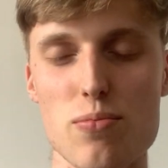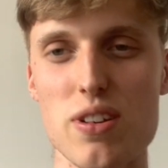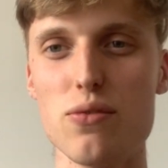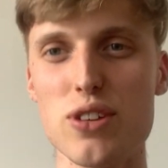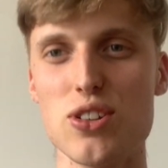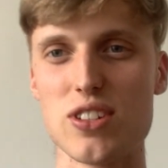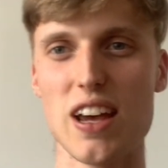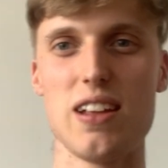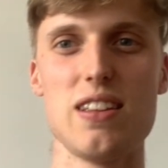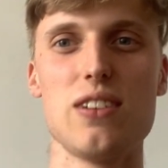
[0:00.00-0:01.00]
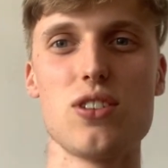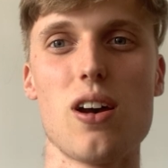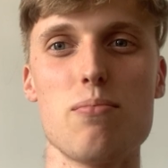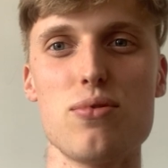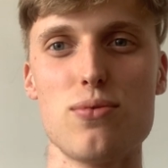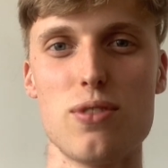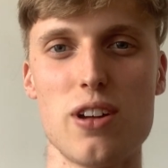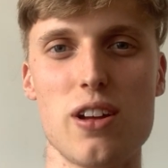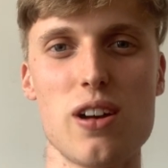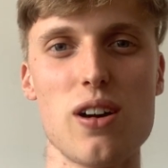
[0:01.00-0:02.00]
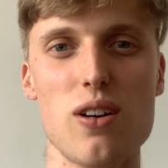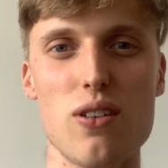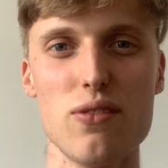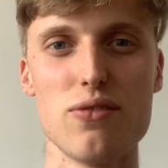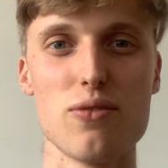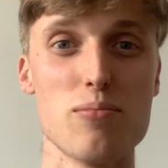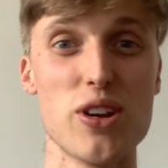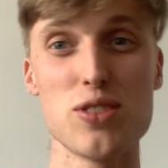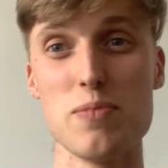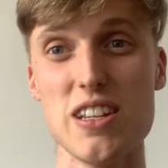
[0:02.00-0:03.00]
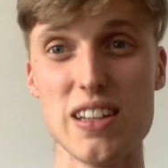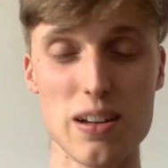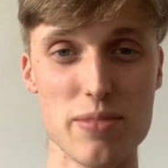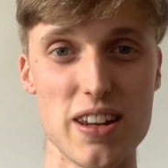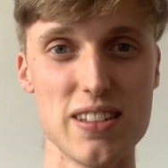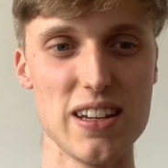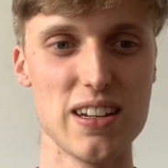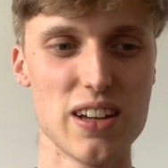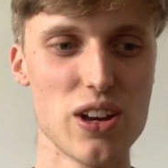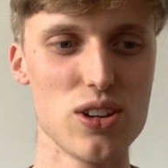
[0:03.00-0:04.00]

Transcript: But if we just take the example of my speaking ability,